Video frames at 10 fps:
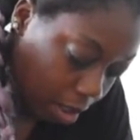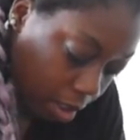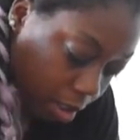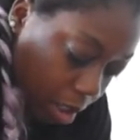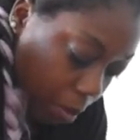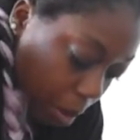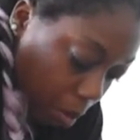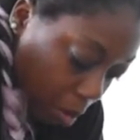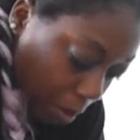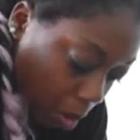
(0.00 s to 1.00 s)
In keeping
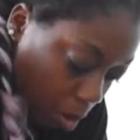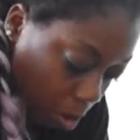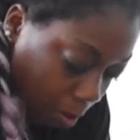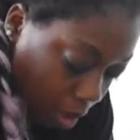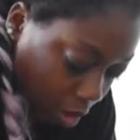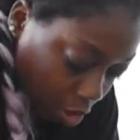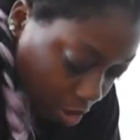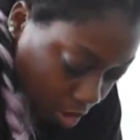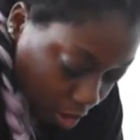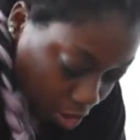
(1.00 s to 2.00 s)
with my whole color
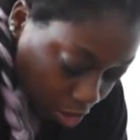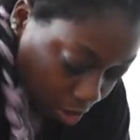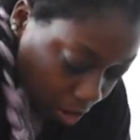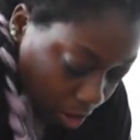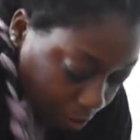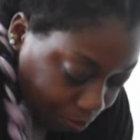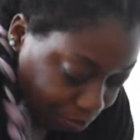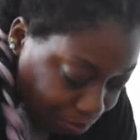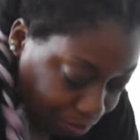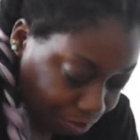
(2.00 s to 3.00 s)
tradition,
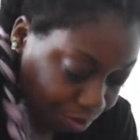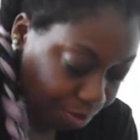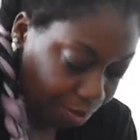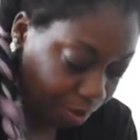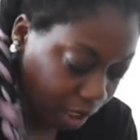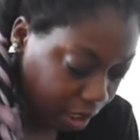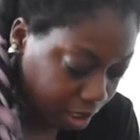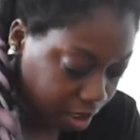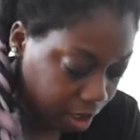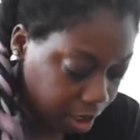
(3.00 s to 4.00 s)

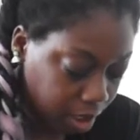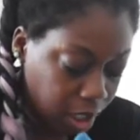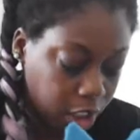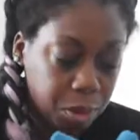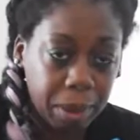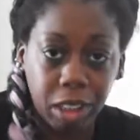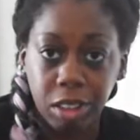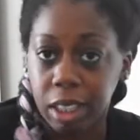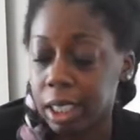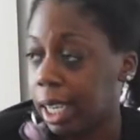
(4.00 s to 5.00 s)
the color
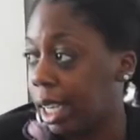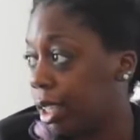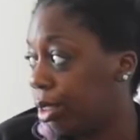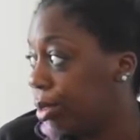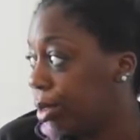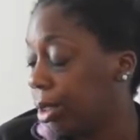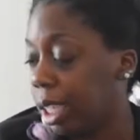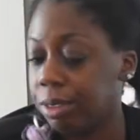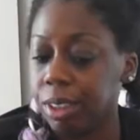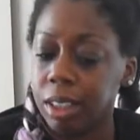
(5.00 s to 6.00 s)
pattern that I had for
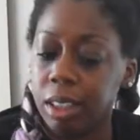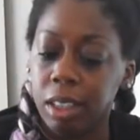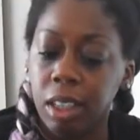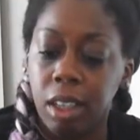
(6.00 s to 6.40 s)
everything,